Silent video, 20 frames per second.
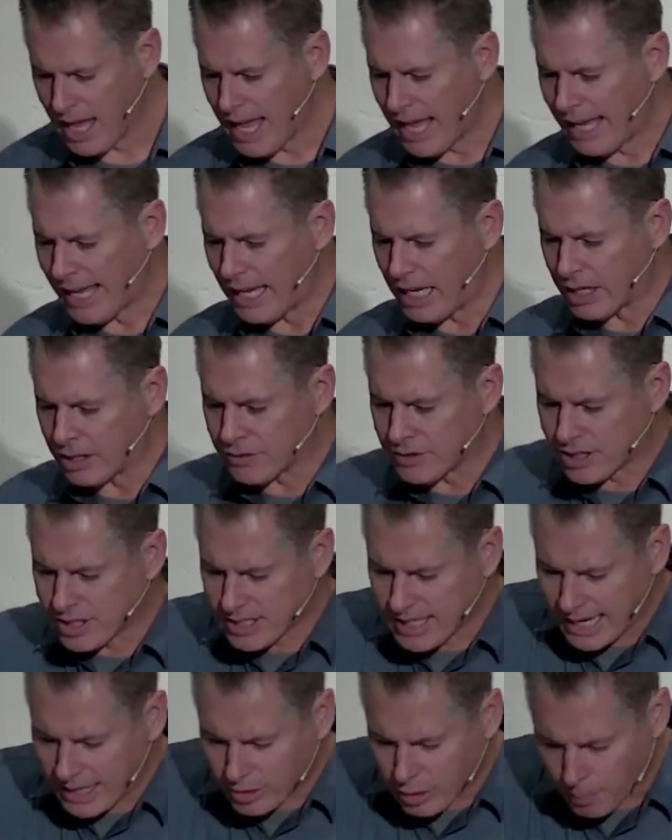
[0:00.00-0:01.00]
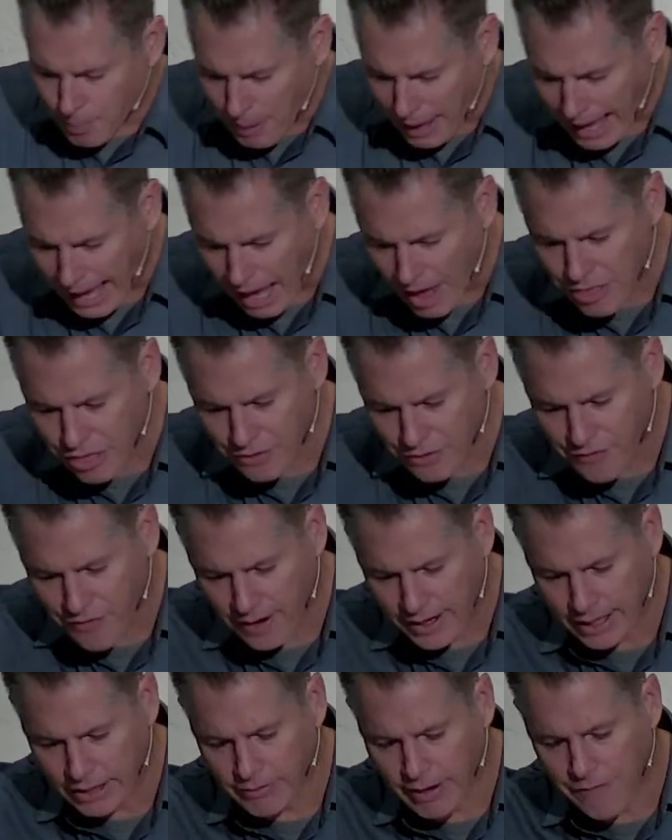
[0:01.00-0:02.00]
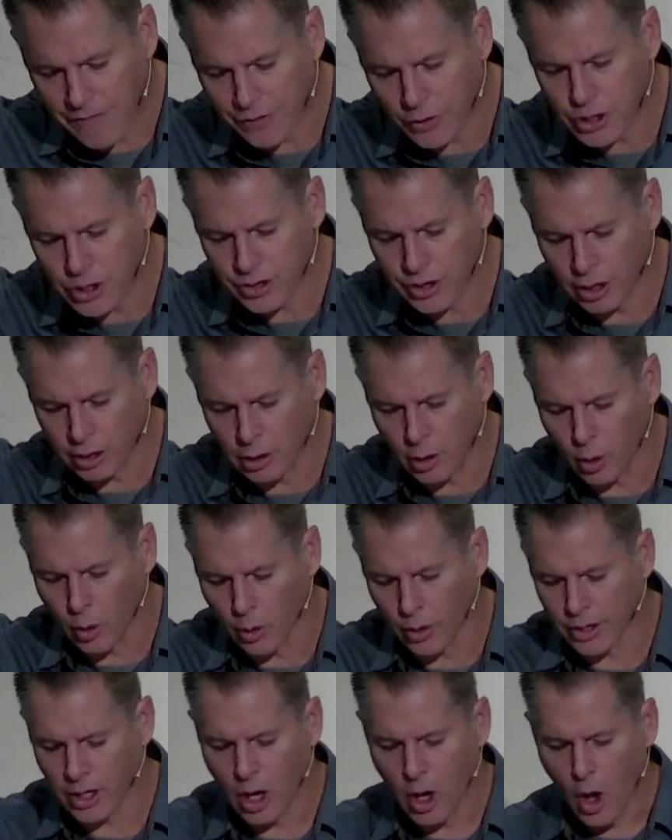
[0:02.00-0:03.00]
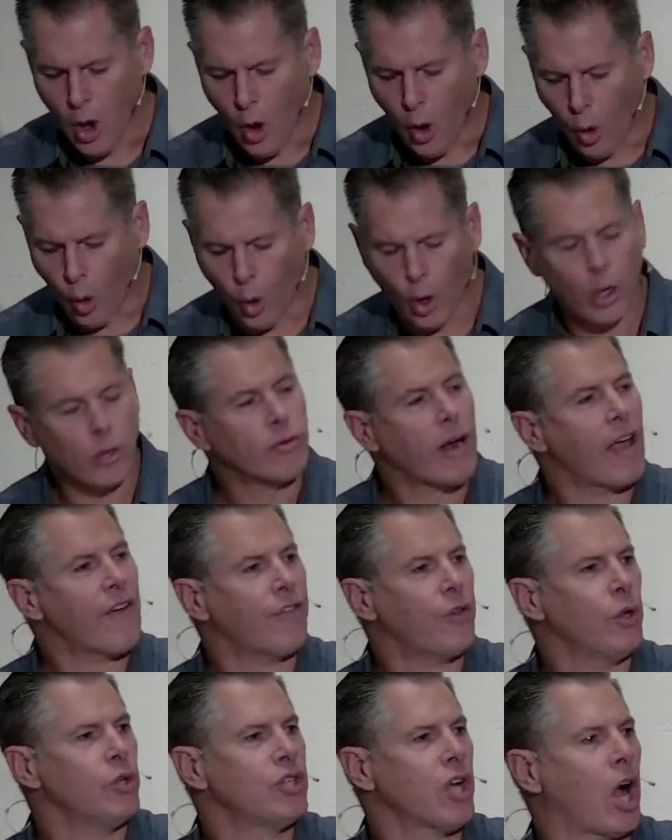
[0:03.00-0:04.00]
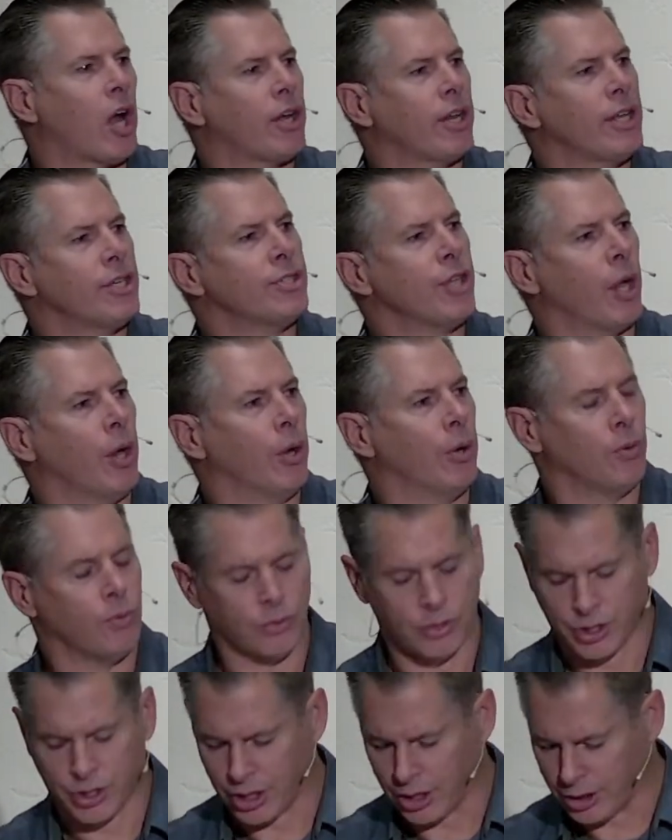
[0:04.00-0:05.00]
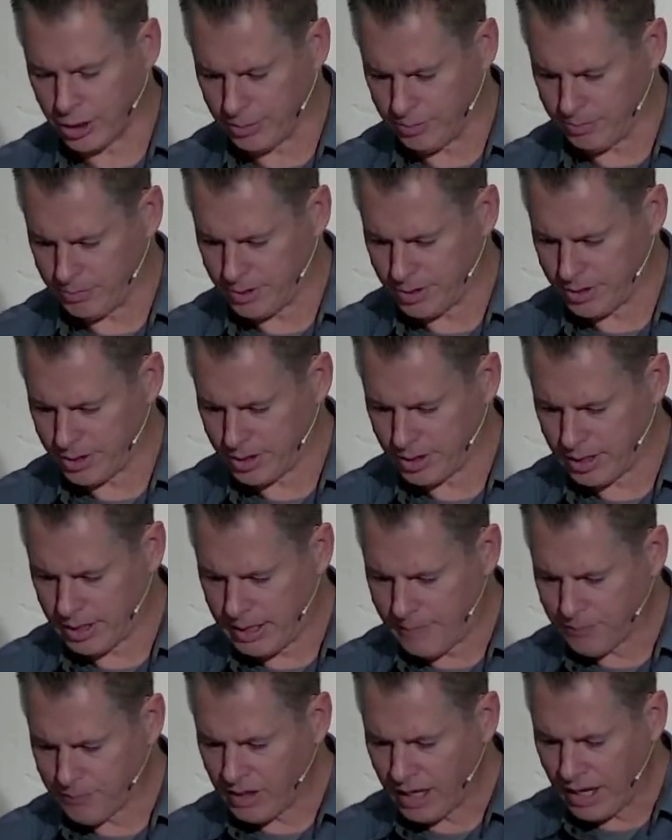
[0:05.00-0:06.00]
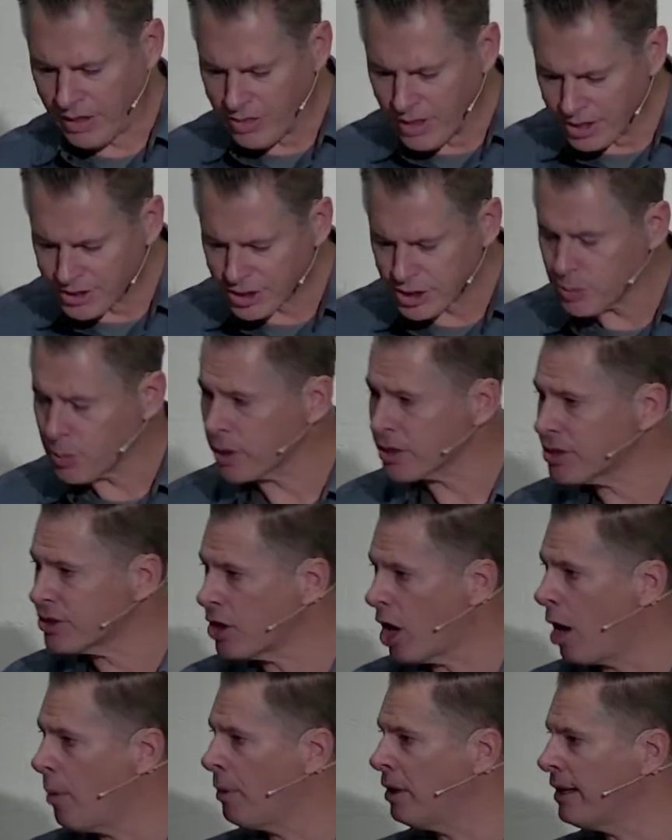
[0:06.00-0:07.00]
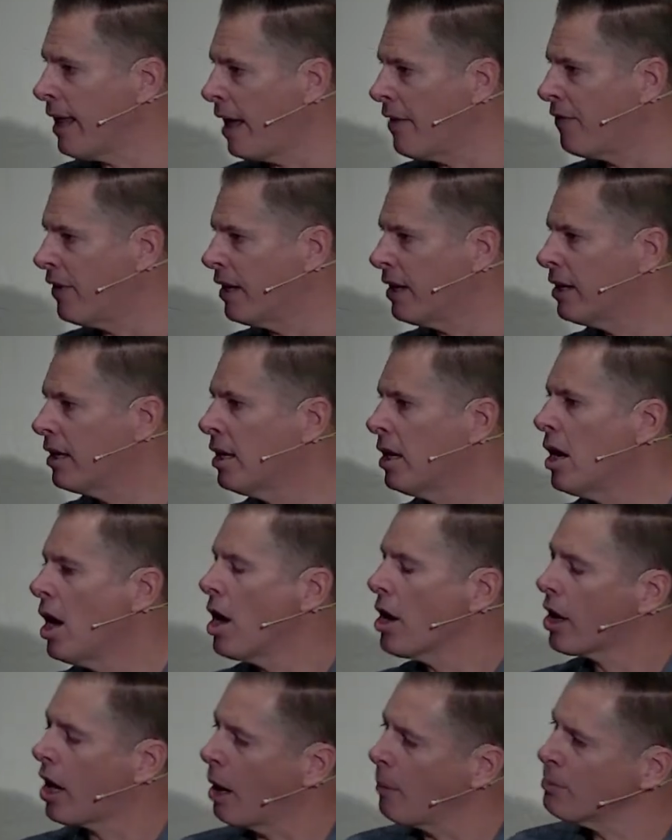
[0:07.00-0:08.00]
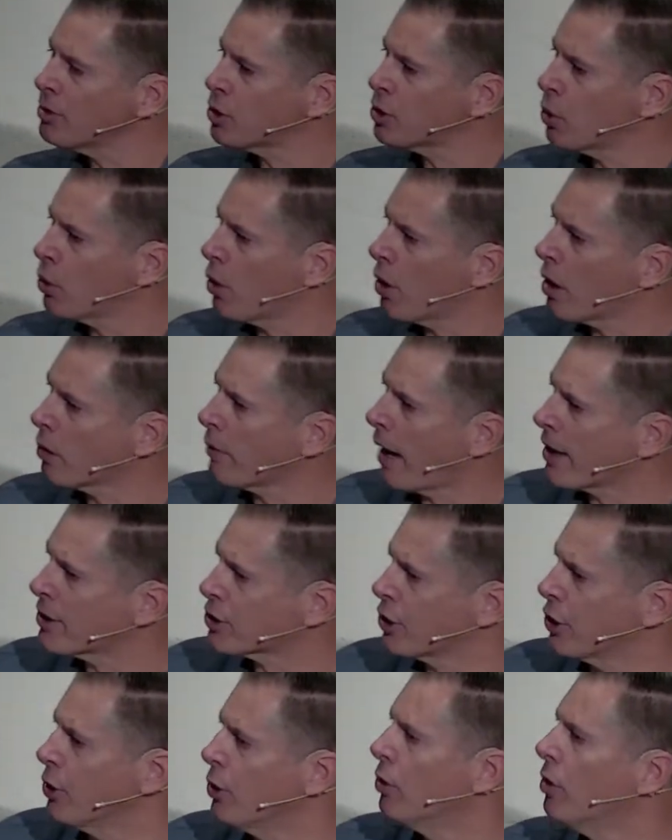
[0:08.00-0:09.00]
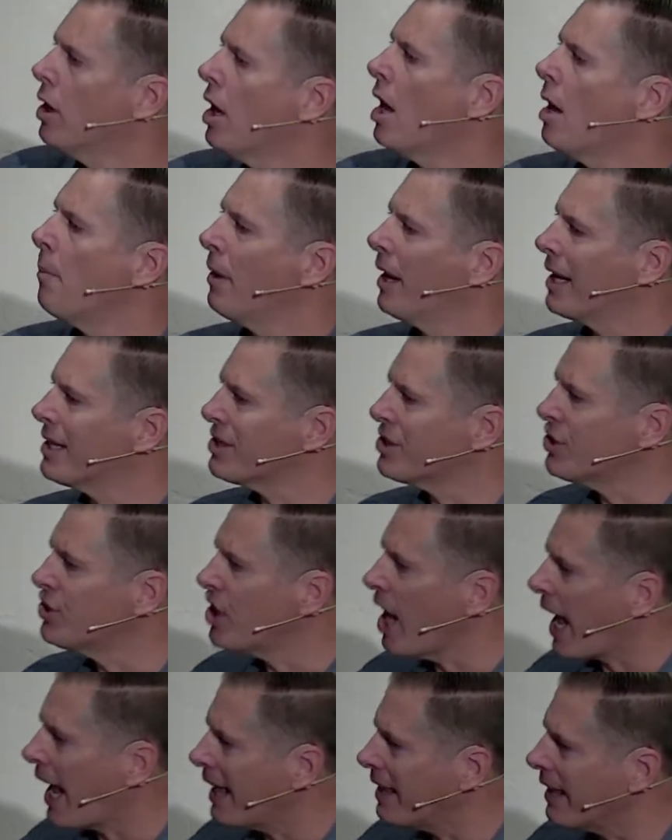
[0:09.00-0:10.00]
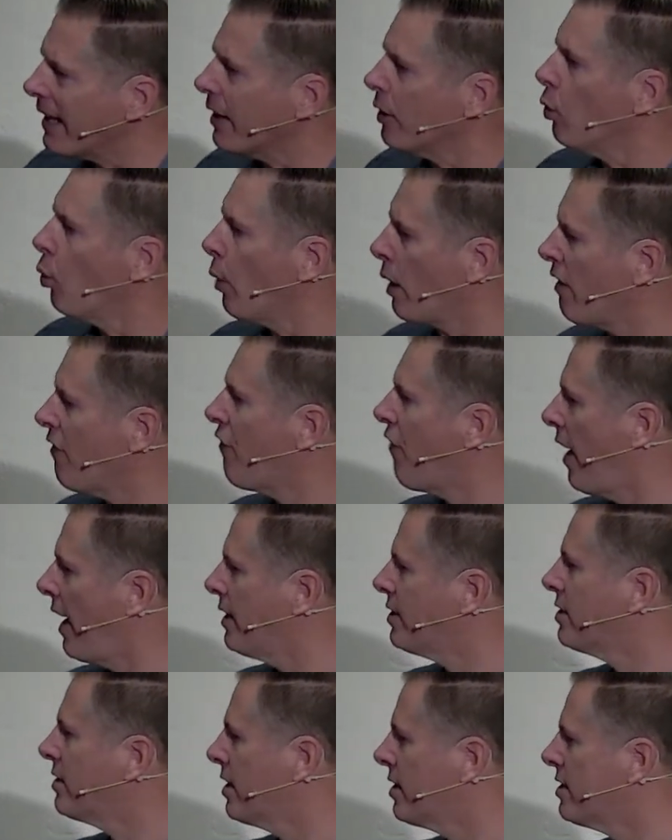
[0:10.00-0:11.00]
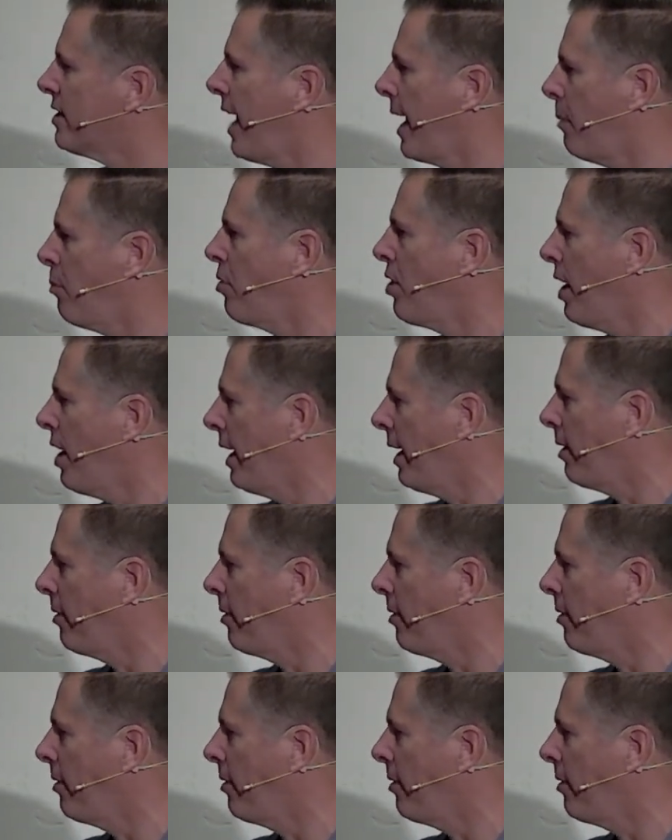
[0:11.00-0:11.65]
He can seek the path of finding refuge in the Lord or refuge on his own terms. And this is where Psalm 11 comes to our rescue, because daily we face the same thing.